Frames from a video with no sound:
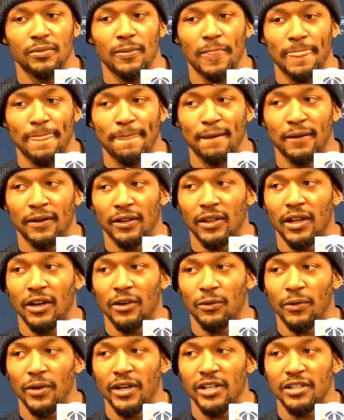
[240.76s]
in a lot of
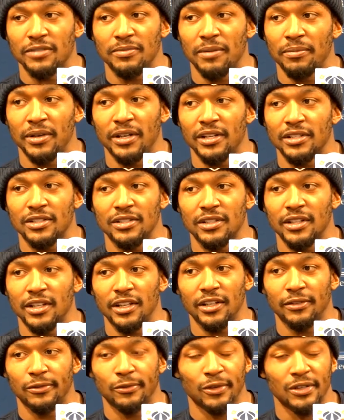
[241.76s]
ways. My biggest
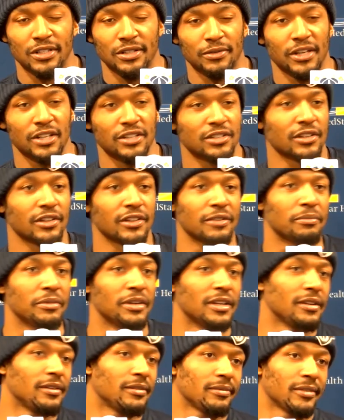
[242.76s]
thing wasn't necessarily
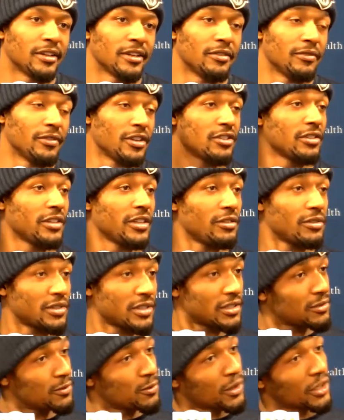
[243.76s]
me individually. It
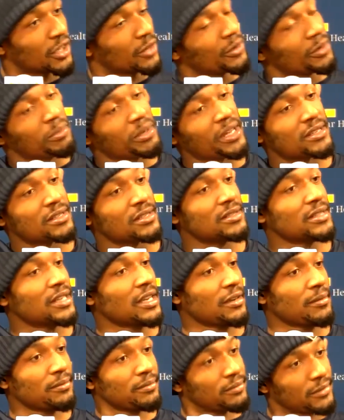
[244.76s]
was where could we be as a
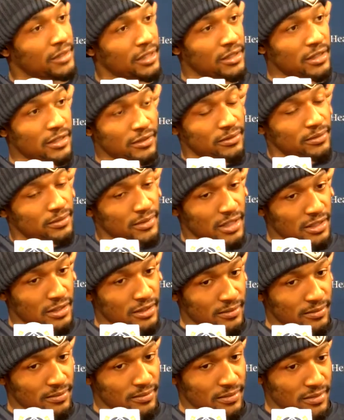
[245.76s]
team, you
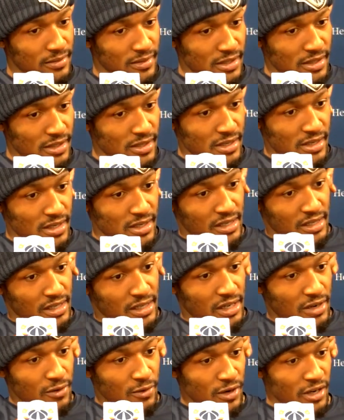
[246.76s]
know?
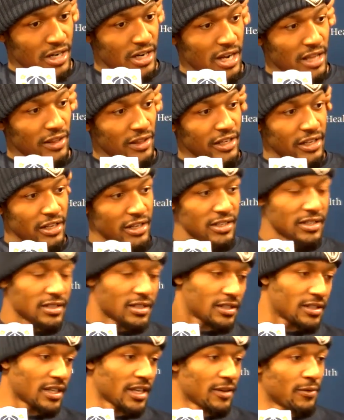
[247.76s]
Where could I lead us as a
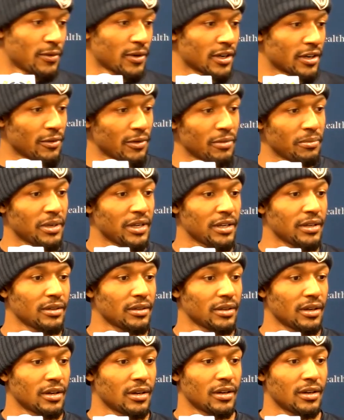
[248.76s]
team? Where could we be?
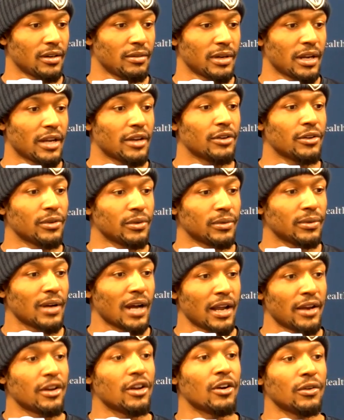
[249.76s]
And I
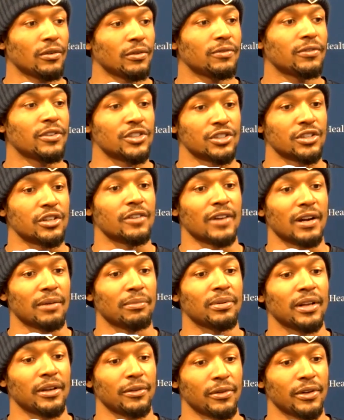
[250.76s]
know for sure if I
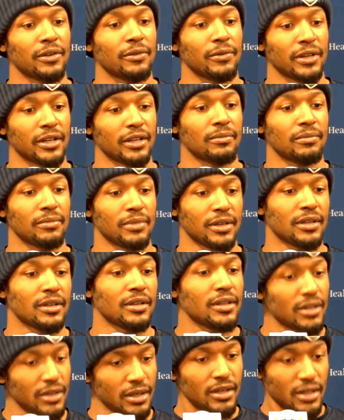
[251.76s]
play, we can be
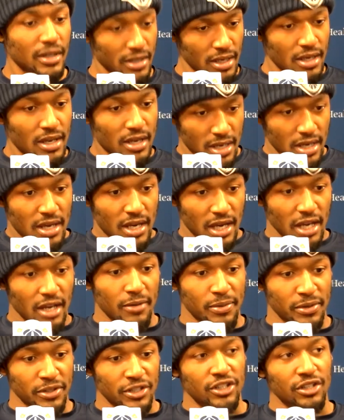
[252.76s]
in a
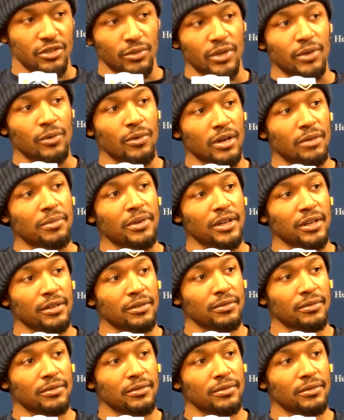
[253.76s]
position we want to be in.